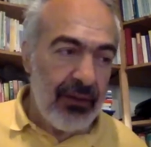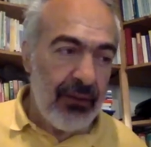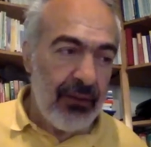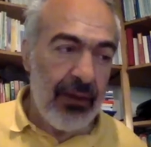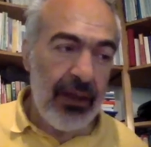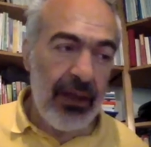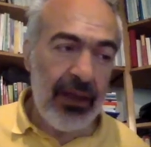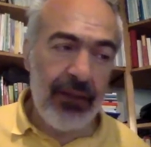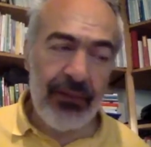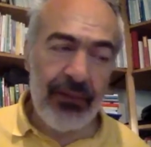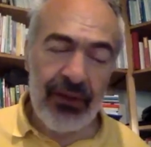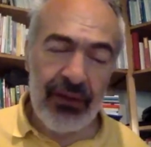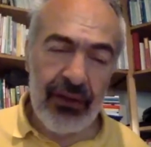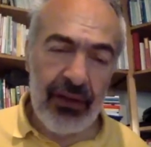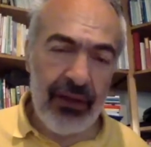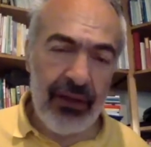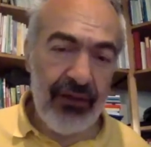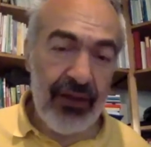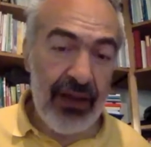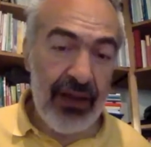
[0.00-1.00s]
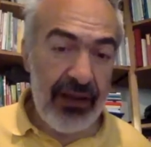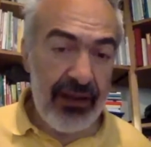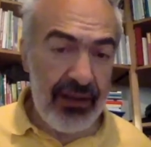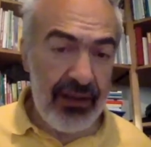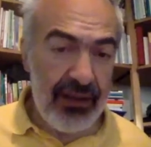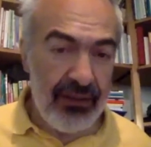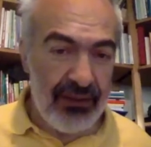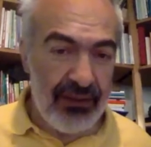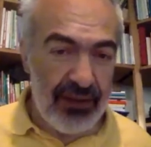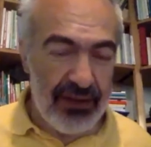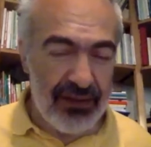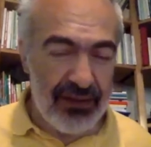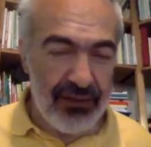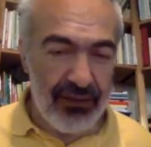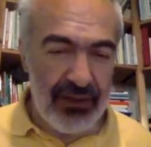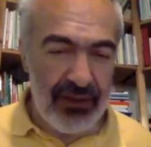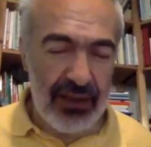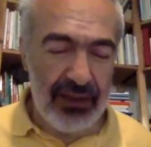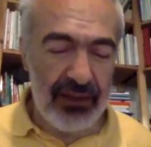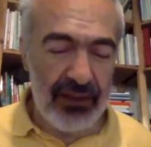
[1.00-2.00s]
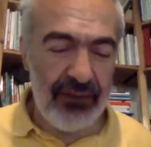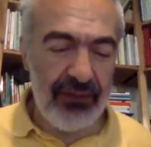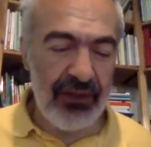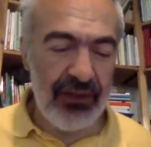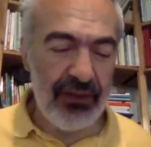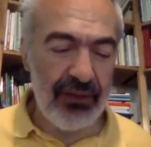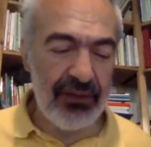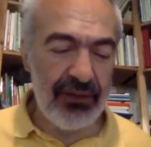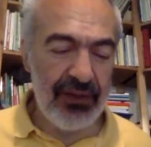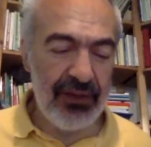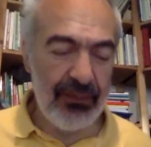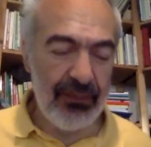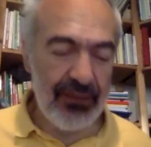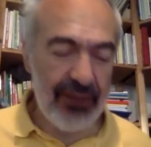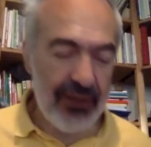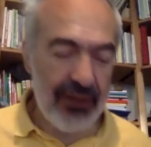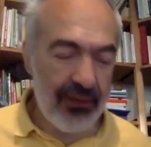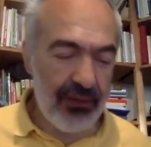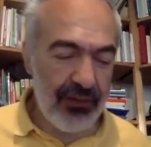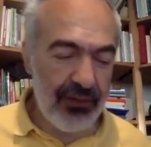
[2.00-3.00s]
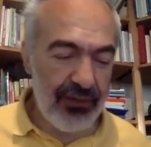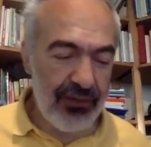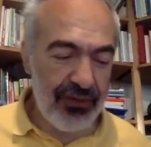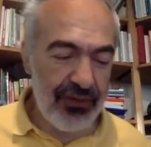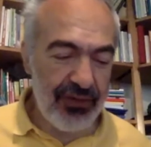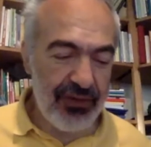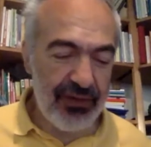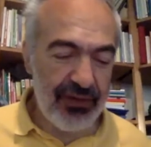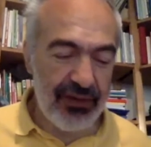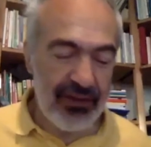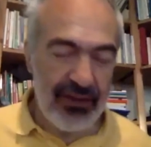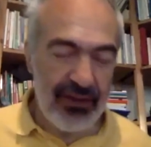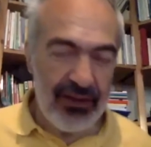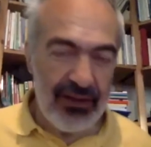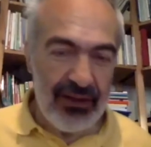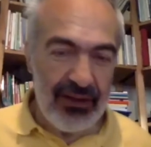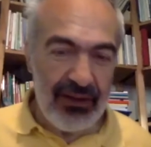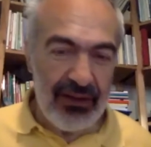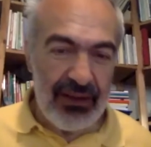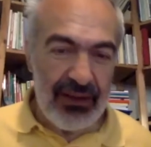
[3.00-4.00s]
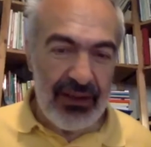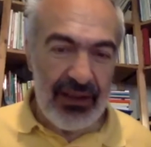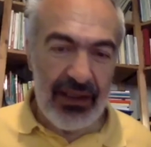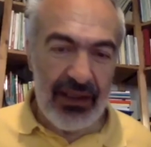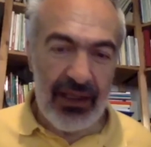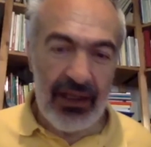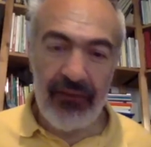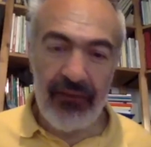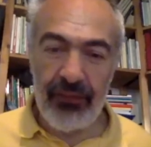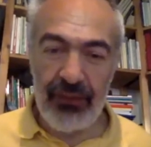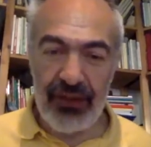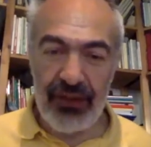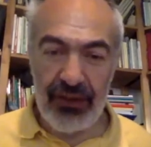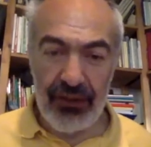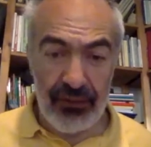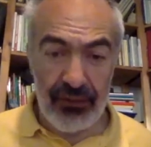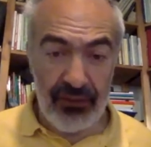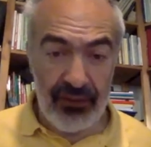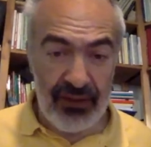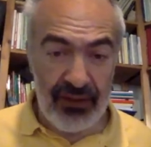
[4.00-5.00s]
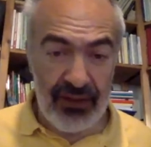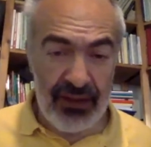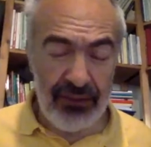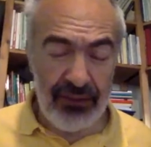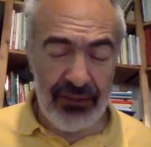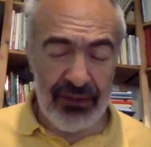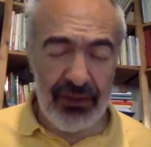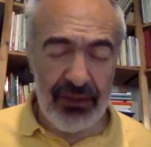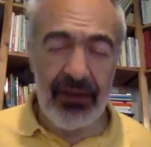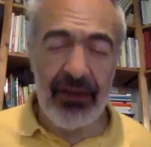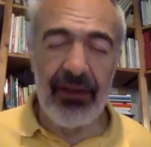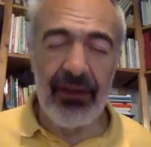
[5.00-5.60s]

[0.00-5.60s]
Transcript: Well, we don't have any evidence of that, even though some psychologists in love with their own theory